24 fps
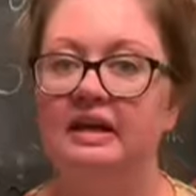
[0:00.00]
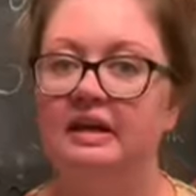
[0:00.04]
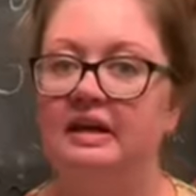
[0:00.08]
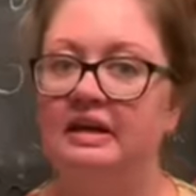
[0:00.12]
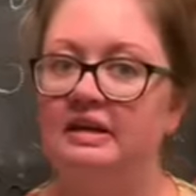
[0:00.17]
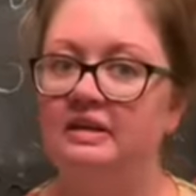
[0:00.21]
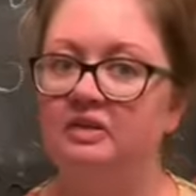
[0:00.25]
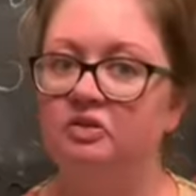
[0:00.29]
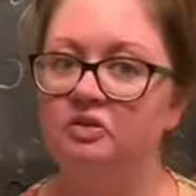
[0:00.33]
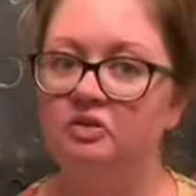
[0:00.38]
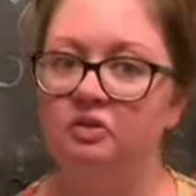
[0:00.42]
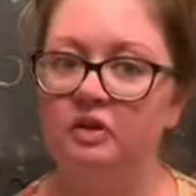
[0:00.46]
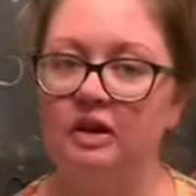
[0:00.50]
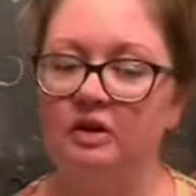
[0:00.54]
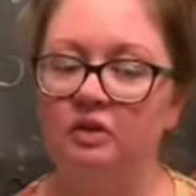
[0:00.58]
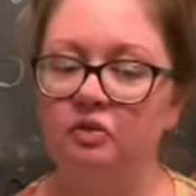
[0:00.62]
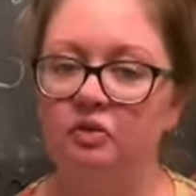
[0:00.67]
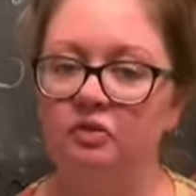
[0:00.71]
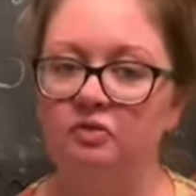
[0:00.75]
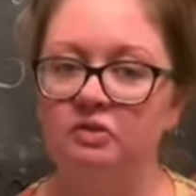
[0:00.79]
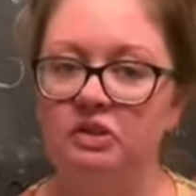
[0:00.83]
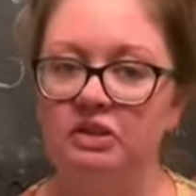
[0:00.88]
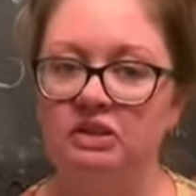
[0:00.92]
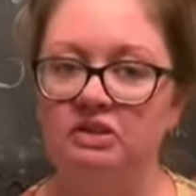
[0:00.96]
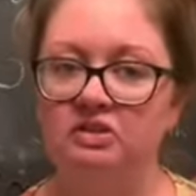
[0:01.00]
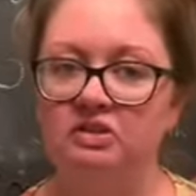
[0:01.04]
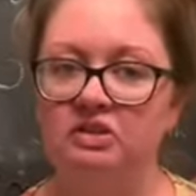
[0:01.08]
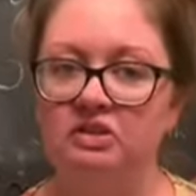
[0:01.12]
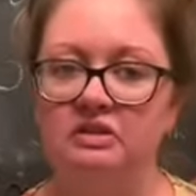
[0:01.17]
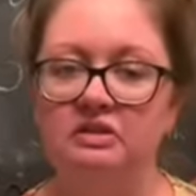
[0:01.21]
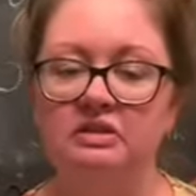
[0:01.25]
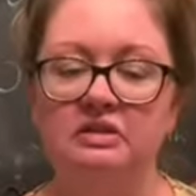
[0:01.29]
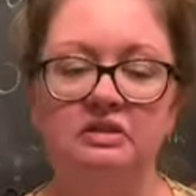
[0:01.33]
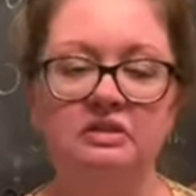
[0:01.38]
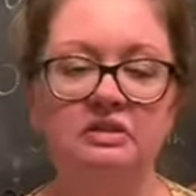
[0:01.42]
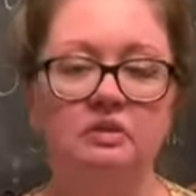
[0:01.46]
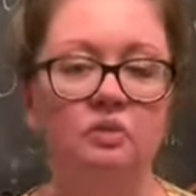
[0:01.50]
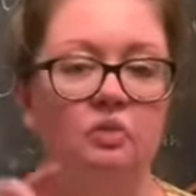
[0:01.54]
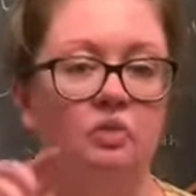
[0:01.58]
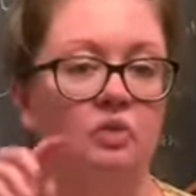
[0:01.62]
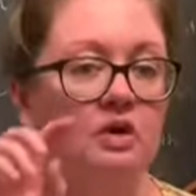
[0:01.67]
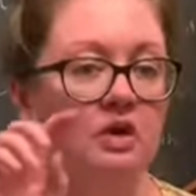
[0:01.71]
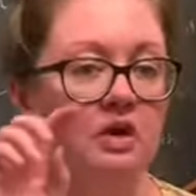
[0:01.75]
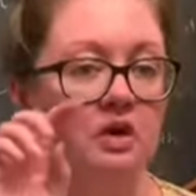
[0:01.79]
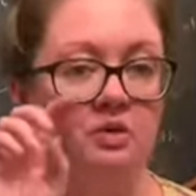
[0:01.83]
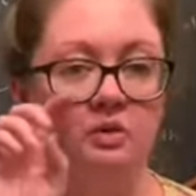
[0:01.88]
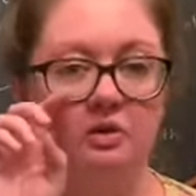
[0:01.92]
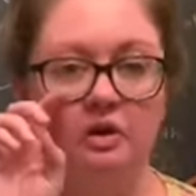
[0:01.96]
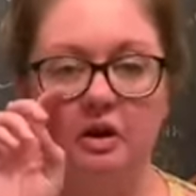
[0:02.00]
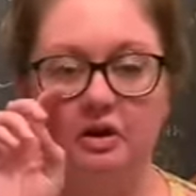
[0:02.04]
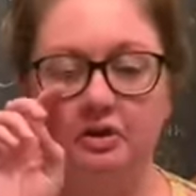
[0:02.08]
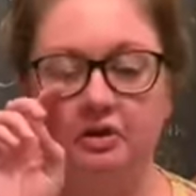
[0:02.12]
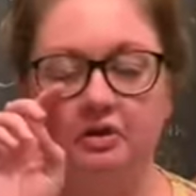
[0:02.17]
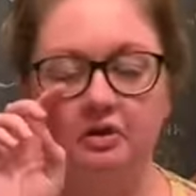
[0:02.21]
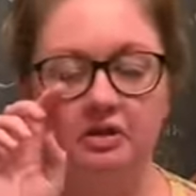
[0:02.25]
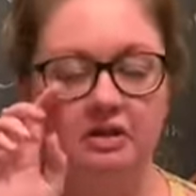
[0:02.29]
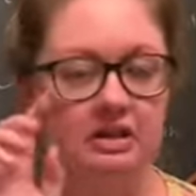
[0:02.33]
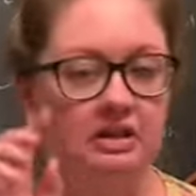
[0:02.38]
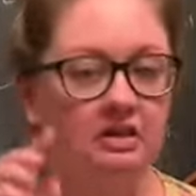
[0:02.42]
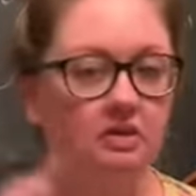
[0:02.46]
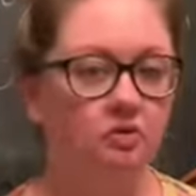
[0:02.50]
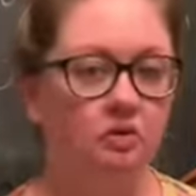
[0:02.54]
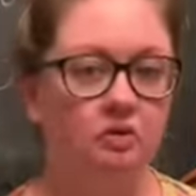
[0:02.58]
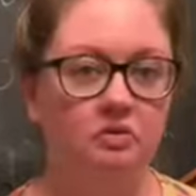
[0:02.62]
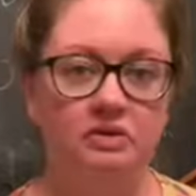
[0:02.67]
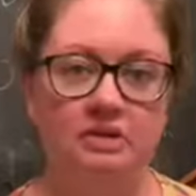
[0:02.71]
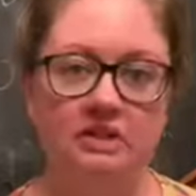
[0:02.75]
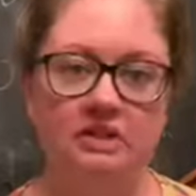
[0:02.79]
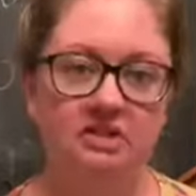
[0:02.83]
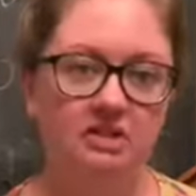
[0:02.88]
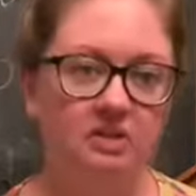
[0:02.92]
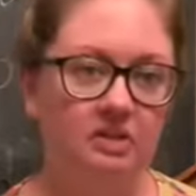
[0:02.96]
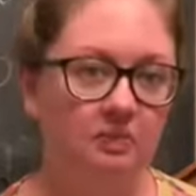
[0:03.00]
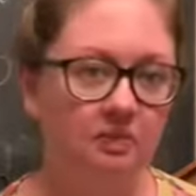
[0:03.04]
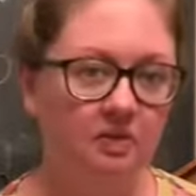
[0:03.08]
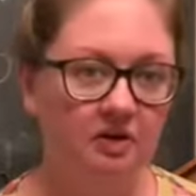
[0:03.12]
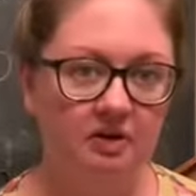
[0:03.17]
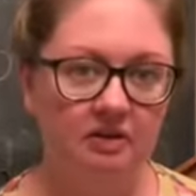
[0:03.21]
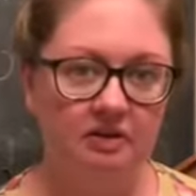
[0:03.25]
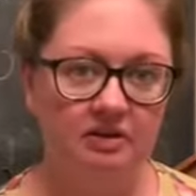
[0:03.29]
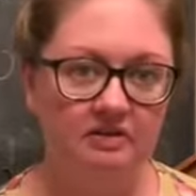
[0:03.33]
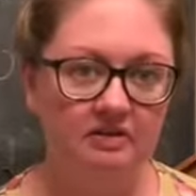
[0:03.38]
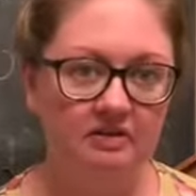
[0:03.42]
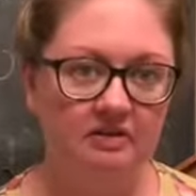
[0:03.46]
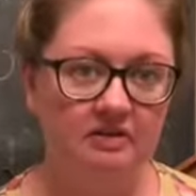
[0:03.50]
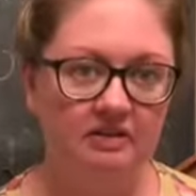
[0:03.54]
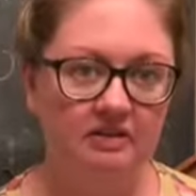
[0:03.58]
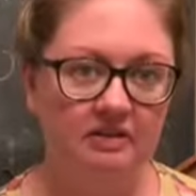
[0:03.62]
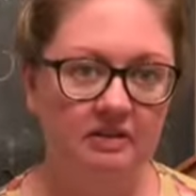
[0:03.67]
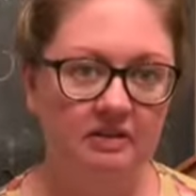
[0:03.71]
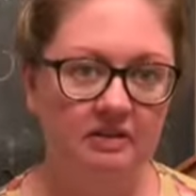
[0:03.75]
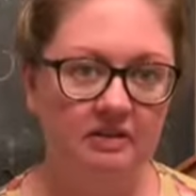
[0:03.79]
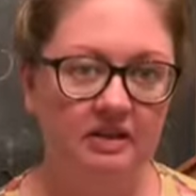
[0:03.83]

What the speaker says: Indirect quotations, we no longer need quotation marks.